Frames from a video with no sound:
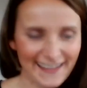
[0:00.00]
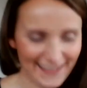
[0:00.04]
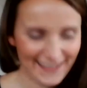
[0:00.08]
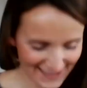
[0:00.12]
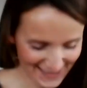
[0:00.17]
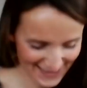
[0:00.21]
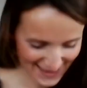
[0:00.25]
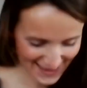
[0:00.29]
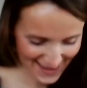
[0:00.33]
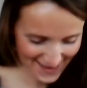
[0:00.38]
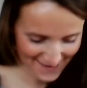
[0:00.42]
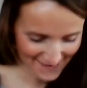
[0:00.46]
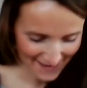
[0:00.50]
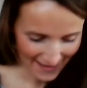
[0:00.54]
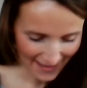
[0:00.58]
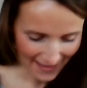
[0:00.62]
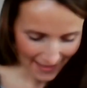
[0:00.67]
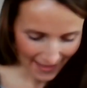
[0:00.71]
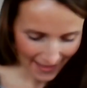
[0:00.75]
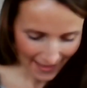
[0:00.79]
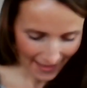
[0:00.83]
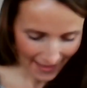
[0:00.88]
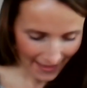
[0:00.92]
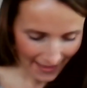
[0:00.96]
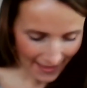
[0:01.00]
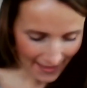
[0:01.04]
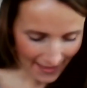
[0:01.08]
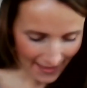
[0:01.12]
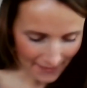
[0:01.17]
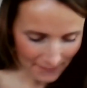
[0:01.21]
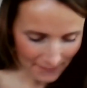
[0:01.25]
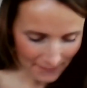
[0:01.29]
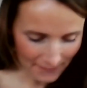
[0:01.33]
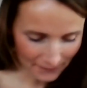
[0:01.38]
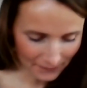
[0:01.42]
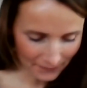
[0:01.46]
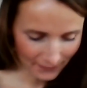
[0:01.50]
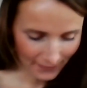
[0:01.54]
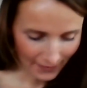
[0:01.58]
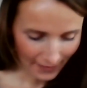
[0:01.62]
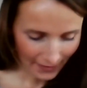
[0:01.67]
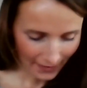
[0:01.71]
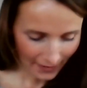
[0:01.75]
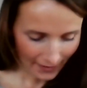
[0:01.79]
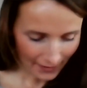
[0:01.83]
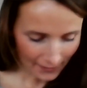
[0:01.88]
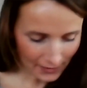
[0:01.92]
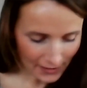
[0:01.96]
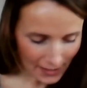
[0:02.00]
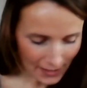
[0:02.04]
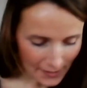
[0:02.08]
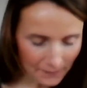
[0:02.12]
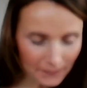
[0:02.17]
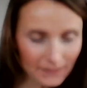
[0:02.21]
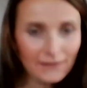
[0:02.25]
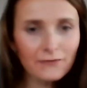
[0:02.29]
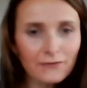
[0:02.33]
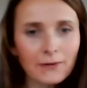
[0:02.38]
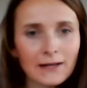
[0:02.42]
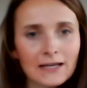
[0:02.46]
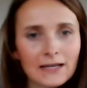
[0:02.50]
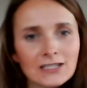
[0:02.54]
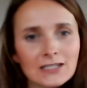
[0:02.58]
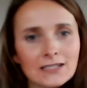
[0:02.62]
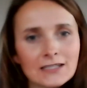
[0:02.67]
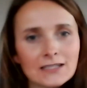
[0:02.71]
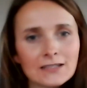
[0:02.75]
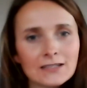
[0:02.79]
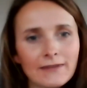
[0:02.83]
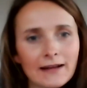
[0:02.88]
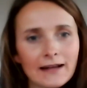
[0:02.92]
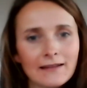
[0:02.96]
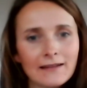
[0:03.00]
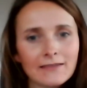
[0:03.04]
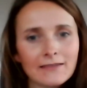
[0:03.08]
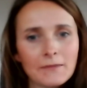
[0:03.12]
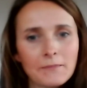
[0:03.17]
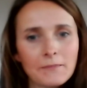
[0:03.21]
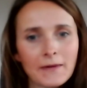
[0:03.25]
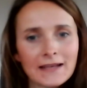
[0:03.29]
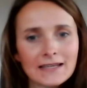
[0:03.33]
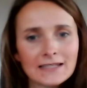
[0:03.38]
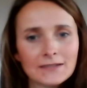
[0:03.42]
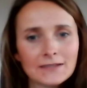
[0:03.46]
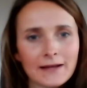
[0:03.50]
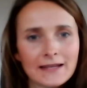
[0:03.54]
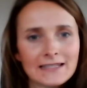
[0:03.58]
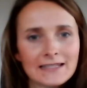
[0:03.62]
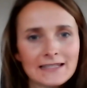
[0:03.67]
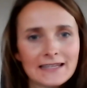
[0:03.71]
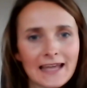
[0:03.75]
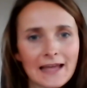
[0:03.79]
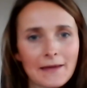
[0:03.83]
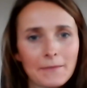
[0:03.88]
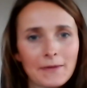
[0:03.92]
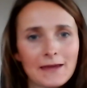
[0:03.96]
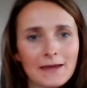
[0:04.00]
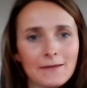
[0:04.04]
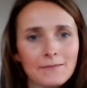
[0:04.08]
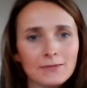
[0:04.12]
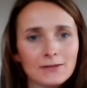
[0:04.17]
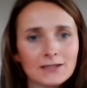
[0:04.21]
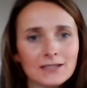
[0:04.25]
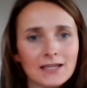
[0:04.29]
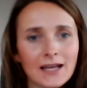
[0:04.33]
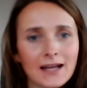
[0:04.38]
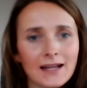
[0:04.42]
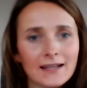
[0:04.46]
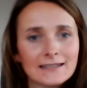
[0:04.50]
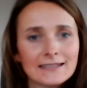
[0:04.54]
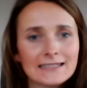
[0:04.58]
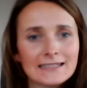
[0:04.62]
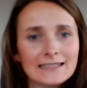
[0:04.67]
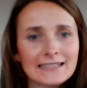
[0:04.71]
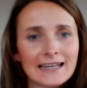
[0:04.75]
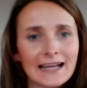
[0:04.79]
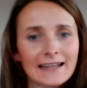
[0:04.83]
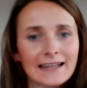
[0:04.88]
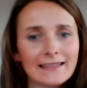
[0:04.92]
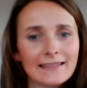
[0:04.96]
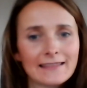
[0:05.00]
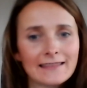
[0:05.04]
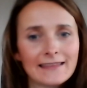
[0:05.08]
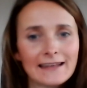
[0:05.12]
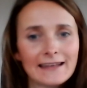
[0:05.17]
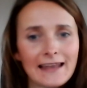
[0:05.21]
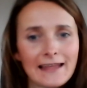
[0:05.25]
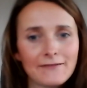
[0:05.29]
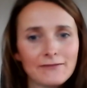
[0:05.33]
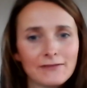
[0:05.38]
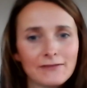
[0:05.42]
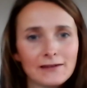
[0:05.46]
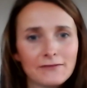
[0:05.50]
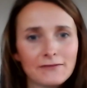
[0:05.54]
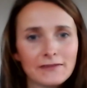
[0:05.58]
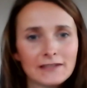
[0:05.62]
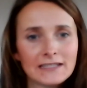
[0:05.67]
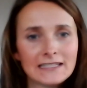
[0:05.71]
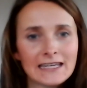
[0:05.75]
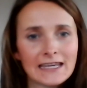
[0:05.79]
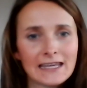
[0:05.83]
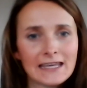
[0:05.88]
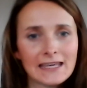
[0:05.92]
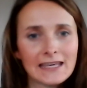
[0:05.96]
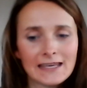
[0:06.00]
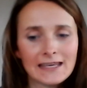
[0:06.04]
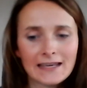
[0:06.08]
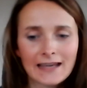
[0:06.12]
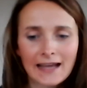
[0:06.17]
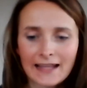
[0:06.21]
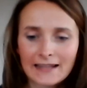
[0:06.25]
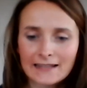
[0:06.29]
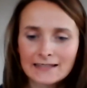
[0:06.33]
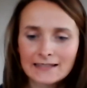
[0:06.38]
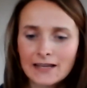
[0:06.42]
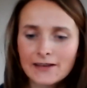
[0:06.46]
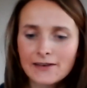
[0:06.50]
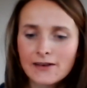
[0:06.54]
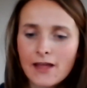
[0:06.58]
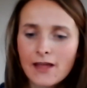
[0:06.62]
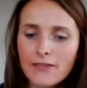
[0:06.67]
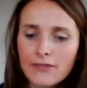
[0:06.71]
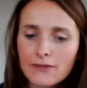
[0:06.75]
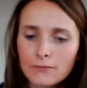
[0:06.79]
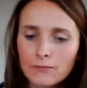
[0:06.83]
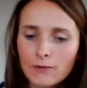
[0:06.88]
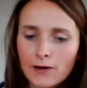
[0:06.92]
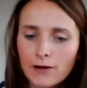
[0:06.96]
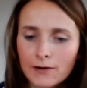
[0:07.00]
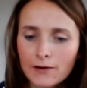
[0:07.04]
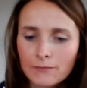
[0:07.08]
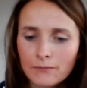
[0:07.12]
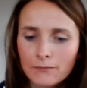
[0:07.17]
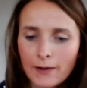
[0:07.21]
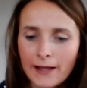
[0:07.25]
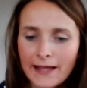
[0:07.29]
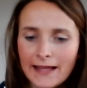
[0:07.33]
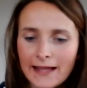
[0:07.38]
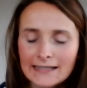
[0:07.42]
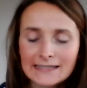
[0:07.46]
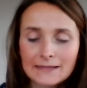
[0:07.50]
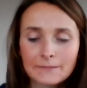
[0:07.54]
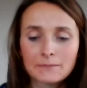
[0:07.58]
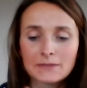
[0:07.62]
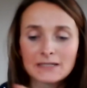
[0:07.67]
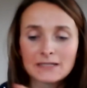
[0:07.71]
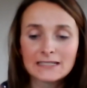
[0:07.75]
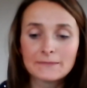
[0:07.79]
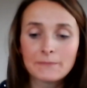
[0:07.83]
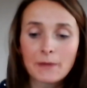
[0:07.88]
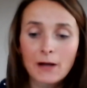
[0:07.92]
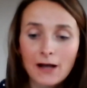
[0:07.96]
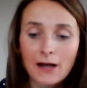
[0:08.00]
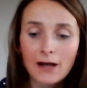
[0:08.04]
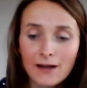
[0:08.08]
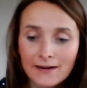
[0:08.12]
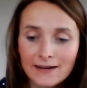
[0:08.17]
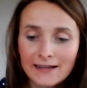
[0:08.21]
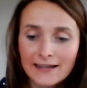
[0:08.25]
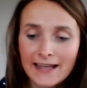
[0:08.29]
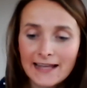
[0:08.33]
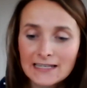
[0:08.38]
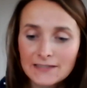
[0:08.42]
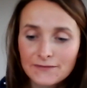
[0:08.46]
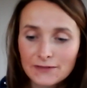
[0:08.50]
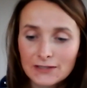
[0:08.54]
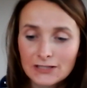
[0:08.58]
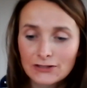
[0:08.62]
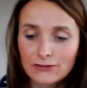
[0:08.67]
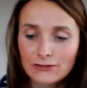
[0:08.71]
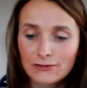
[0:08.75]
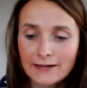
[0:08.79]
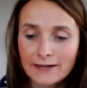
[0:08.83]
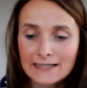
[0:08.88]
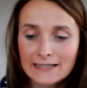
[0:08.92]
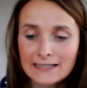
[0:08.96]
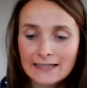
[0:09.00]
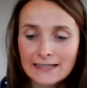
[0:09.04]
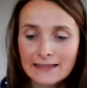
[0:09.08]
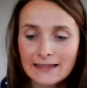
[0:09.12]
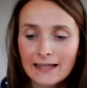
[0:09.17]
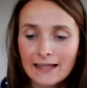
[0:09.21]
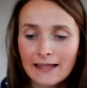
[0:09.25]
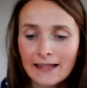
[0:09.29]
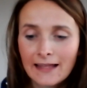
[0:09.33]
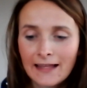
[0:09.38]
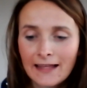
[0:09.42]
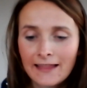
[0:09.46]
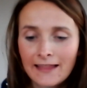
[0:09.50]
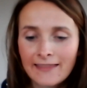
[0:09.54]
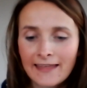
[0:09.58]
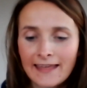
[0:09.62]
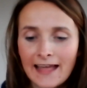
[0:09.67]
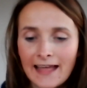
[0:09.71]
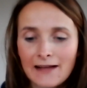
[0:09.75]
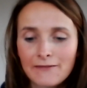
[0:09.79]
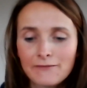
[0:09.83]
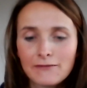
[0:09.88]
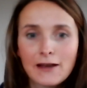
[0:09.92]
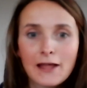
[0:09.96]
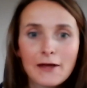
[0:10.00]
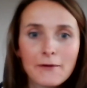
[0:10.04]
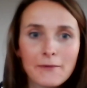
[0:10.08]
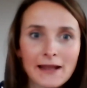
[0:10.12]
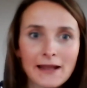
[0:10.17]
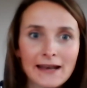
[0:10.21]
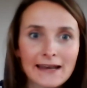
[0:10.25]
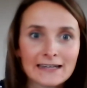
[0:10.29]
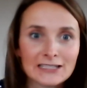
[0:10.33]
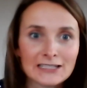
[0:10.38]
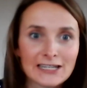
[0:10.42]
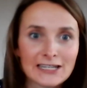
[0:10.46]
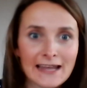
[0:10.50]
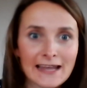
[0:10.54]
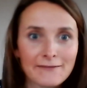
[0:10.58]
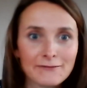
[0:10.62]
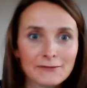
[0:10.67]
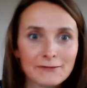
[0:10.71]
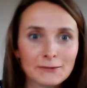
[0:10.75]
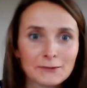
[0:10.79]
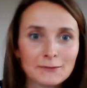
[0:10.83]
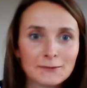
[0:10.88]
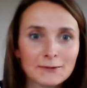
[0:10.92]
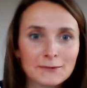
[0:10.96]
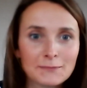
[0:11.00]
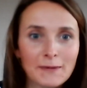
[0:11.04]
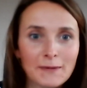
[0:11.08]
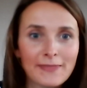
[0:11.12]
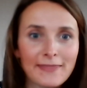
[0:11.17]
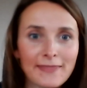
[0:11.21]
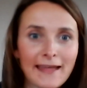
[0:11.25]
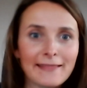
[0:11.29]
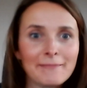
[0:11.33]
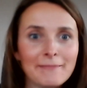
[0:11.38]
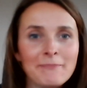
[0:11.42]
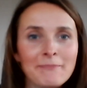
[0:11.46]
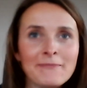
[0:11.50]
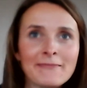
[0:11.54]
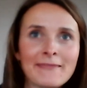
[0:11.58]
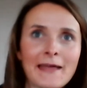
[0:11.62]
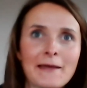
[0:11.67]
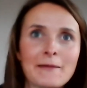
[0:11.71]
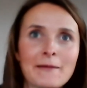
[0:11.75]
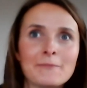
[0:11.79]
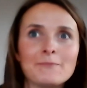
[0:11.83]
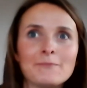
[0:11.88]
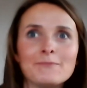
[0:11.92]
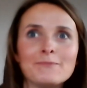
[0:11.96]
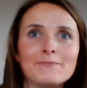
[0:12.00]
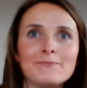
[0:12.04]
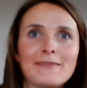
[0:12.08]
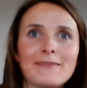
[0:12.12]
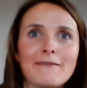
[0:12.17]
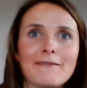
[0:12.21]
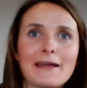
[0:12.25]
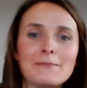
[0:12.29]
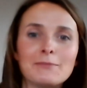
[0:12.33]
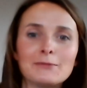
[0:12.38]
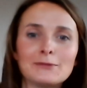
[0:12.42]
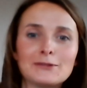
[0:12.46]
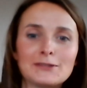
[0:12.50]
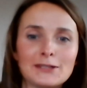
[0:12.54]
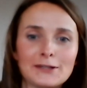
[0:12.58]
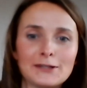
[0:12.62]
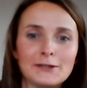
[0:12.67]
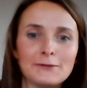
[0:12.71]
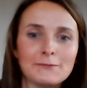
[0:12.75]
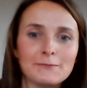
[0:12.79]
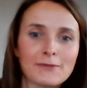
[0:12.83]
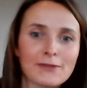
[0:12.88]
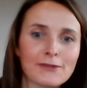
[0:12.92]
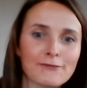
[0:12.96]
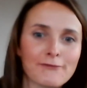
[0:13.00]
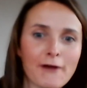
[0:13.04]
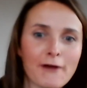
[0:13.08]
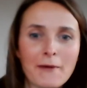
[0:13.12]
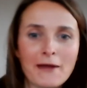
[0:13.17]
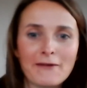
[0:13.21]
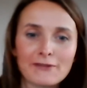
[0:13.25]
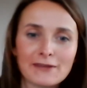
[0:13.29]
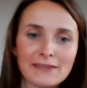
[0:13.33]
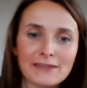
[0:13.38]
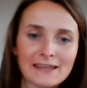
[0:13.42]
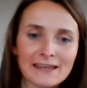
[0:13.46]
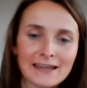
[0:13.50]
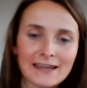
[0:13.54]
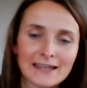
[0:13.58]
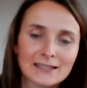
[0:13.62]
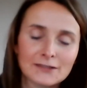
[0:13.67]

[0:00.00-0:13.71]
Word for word: Thank you. Um, a couple of questions around the best way to get people to understand the level of fatigue, and another one where somebody's partner gets frustrated that they have low energy levels, but then they're, they're able to throw everything